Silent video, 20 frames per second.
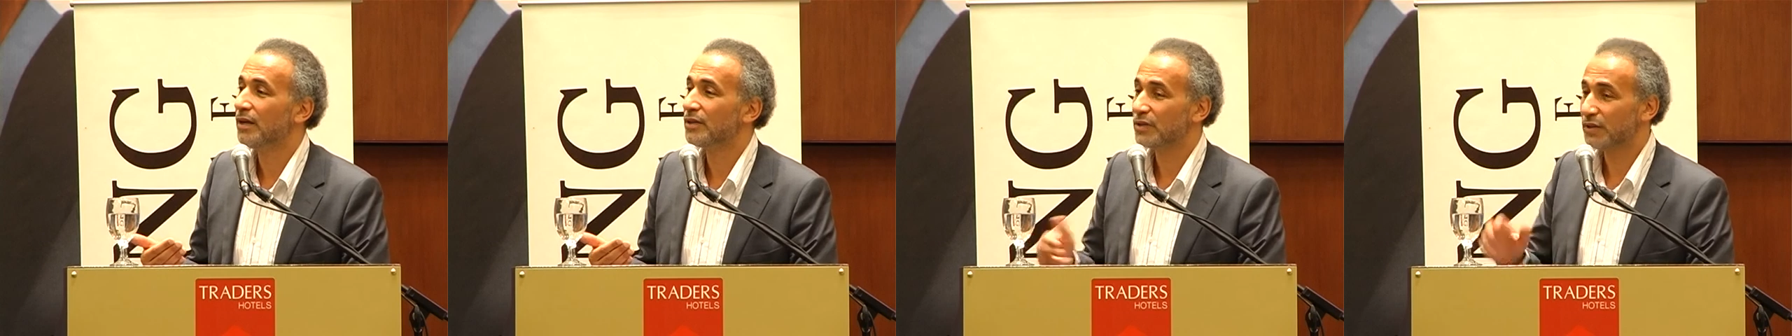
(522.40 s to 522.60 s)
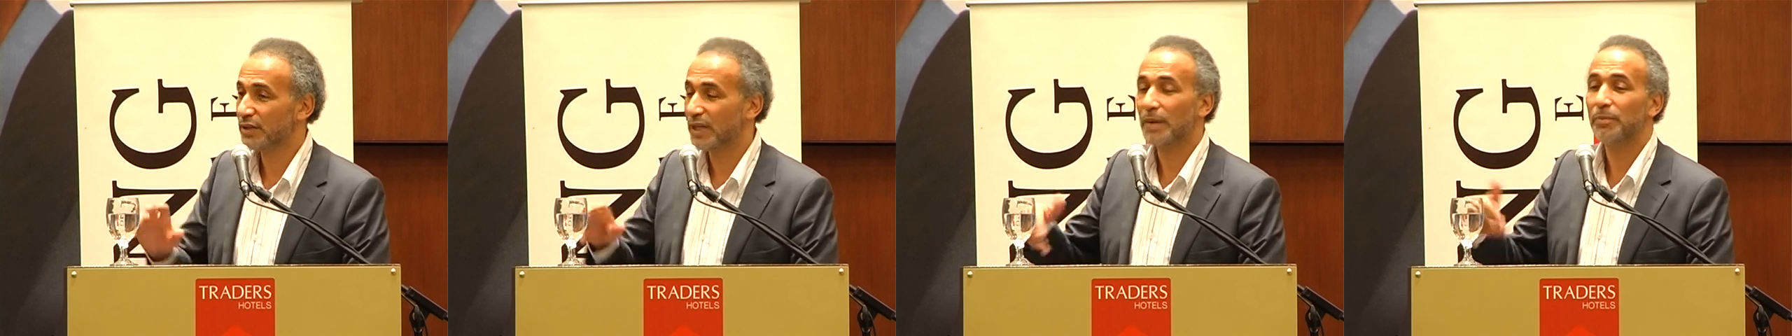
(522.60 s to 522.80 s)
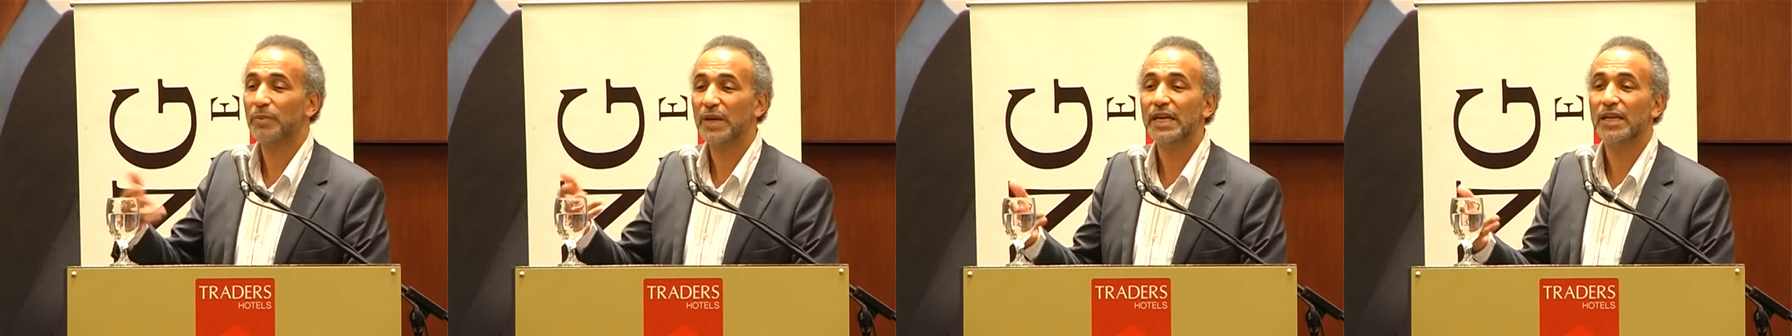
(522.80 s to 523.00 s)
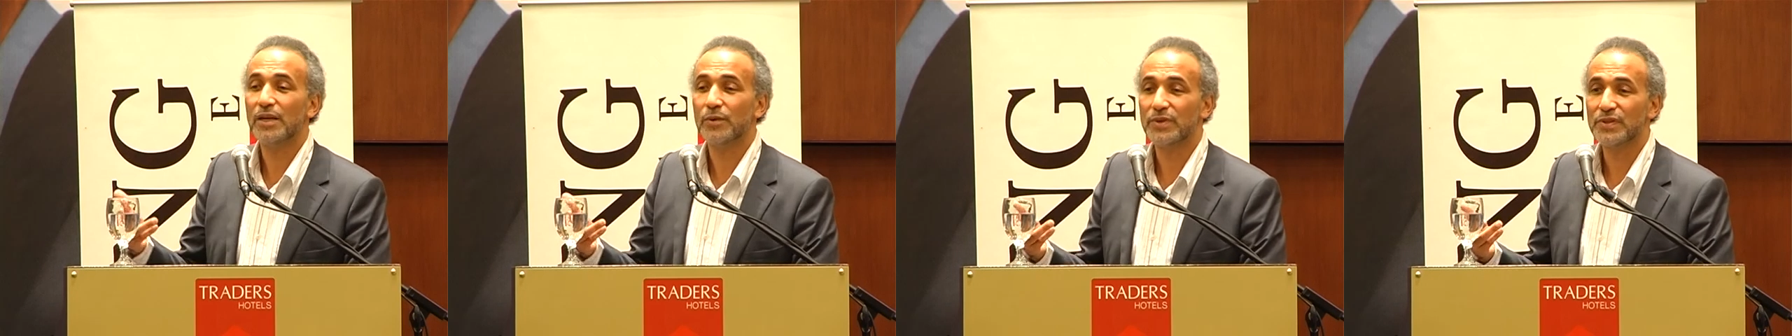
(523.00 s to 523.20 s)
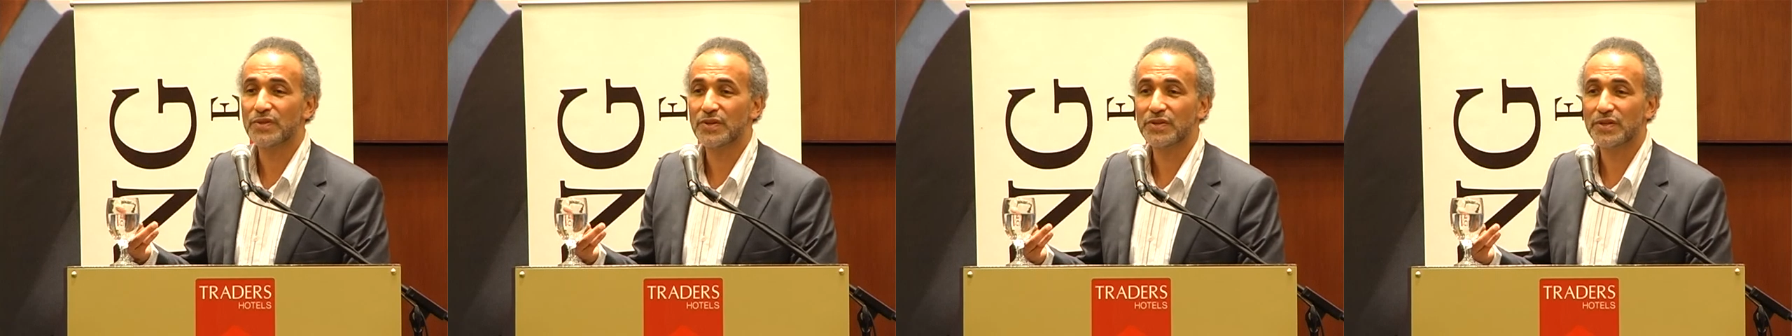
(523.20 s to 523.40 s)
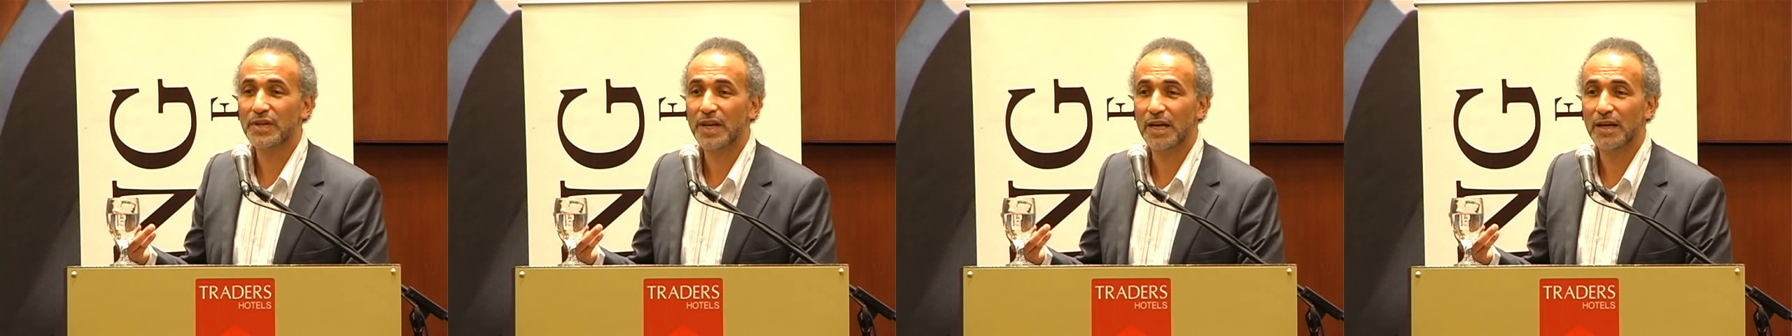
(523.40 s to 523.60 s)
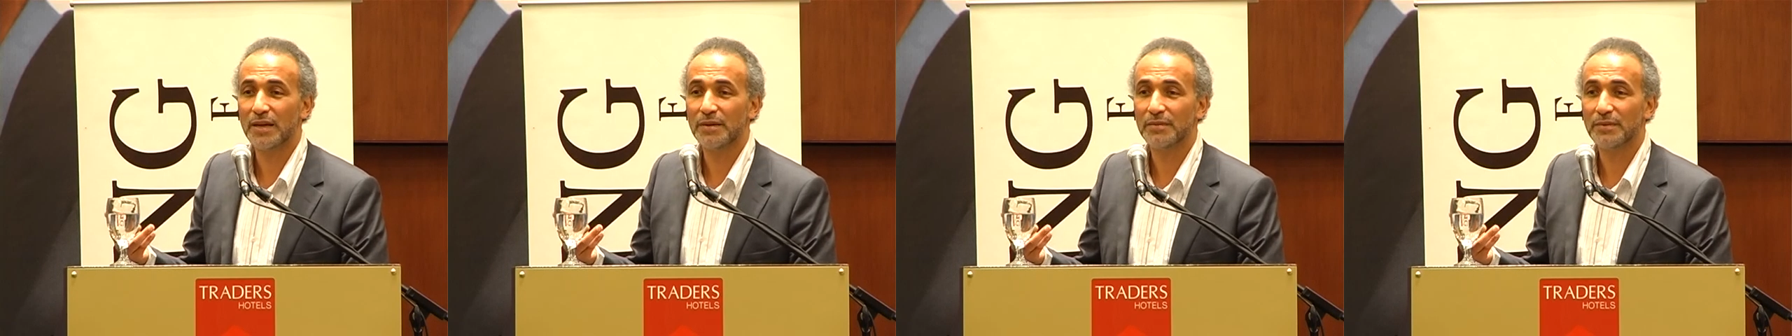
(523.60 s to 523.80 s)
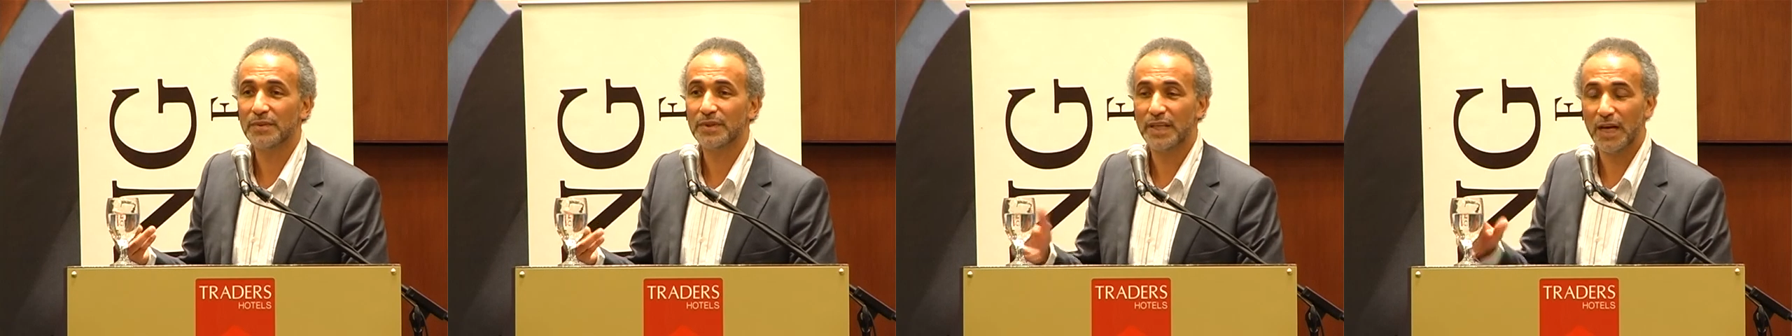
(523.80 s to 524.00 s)
So they are playing with
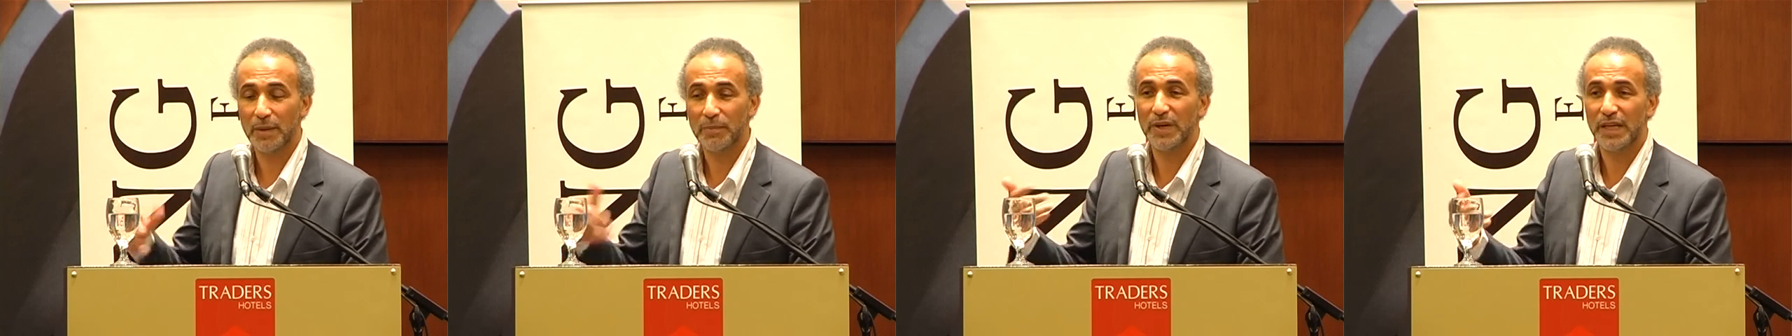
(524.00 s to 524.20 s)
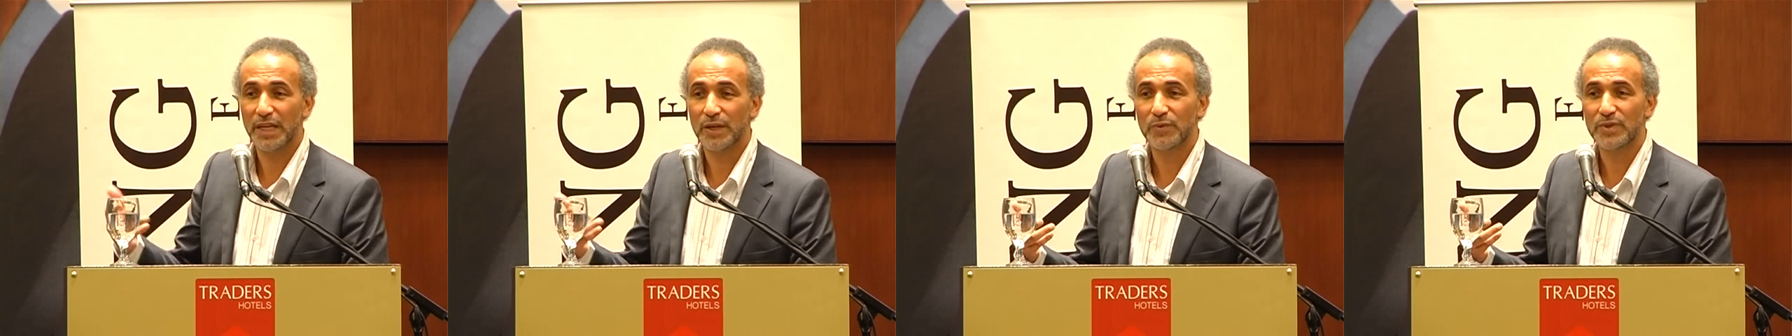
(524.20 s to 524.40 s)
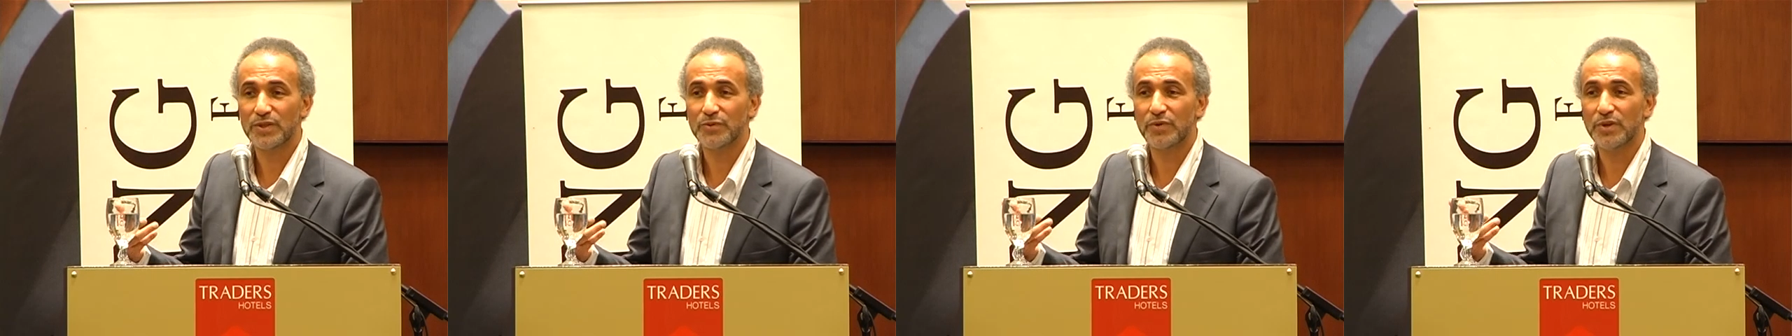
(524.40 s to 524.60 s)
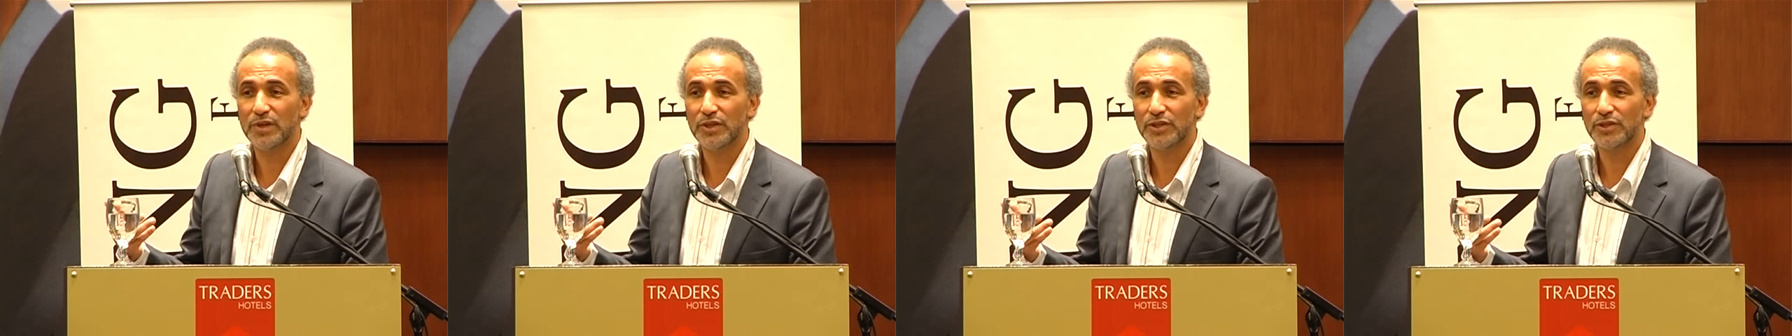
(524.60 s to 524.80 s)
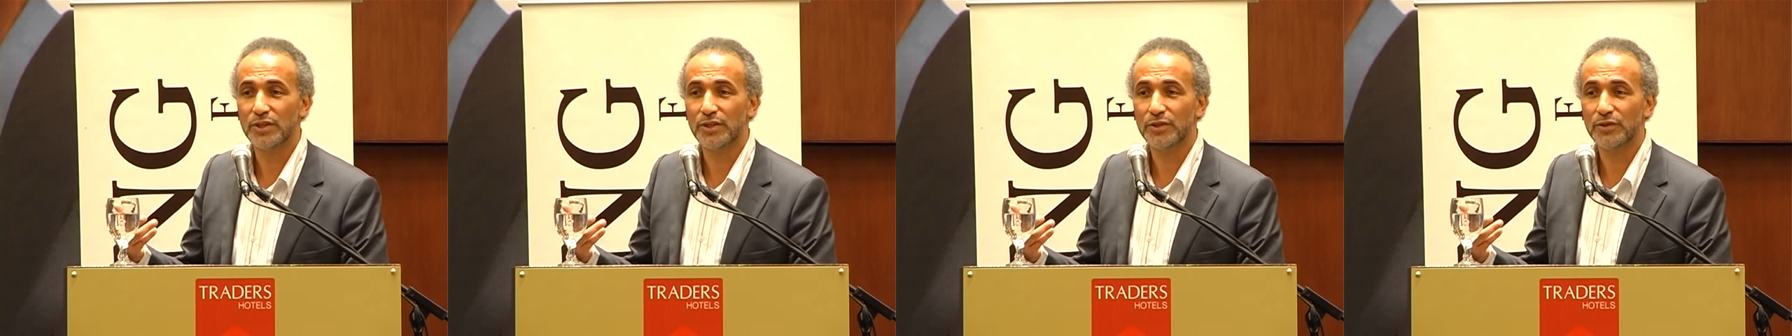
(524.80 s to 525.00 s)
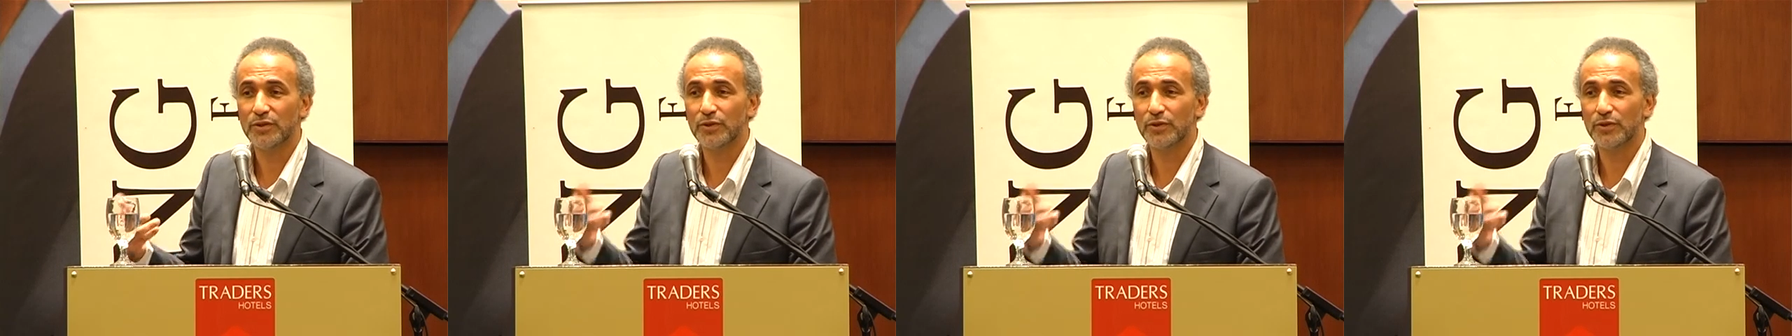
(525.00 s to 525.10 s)
Islam. They are playing with religion.